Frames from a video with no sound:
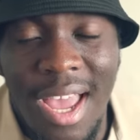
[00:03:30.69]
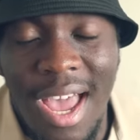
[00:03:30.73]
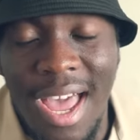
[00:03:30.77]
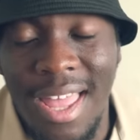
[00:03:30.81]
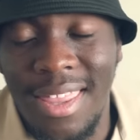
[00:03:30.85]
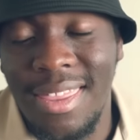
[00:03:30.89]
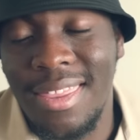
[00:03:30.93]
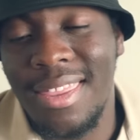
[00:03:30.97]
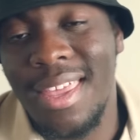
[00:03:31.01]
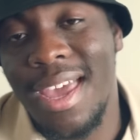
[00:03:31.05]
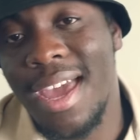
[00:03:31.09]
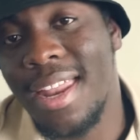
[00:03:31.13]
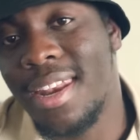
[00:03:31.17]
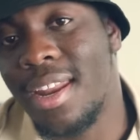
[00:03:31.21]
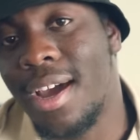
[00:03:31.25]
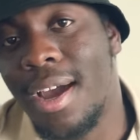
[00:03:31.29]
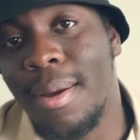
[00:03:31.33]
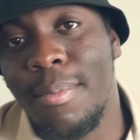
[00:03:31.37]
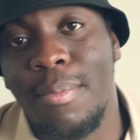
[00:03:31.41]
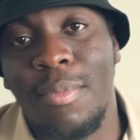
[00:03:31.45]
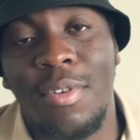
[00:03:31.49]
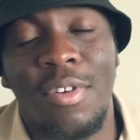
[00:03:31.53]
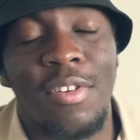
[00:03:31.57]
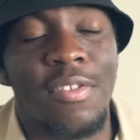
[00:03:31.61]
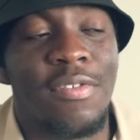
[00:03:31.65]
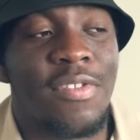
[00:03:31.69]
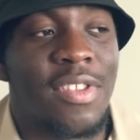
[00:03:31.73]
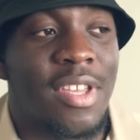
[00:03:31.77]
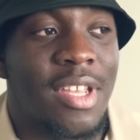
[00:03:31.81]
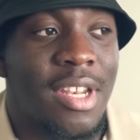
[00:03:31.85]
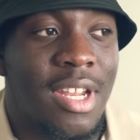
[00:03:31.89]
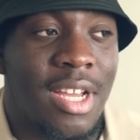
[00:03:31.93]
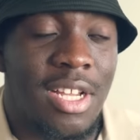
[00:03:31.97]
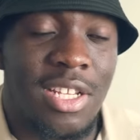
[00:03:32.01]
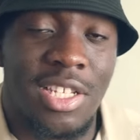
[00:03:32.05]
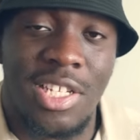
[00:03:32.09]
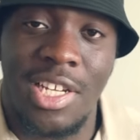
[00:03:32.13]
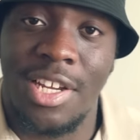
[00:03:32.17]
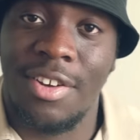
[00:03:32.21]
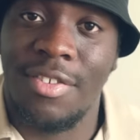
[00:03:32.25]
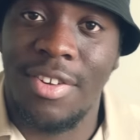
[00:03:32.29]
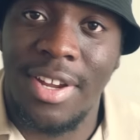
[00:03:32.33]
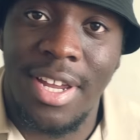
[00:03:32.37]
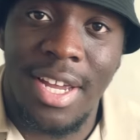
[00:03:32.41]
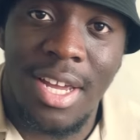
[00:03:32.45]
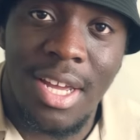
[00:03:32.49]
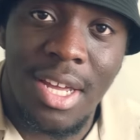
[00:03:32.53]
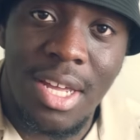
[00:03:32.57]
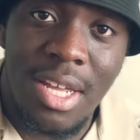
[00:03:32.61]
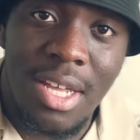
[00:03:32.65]
And then I moved to
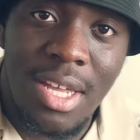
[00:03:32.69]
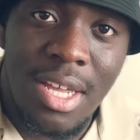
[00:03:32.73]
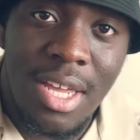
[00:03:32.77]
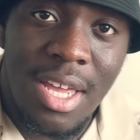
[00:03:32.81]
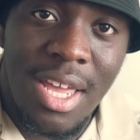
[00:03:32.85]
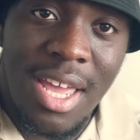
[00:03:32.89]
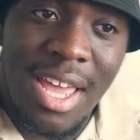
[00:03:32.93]
Nigeria